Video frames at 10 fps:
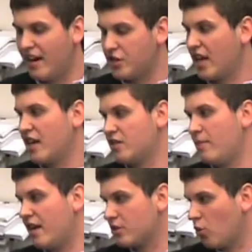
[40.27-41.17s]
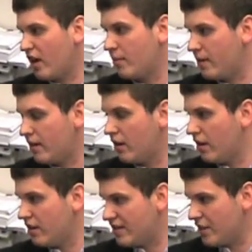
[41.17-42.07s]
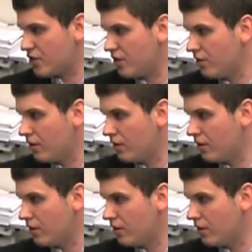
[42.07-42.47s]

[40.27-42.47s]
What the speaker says: in education matters quite a bit. Isn't that true?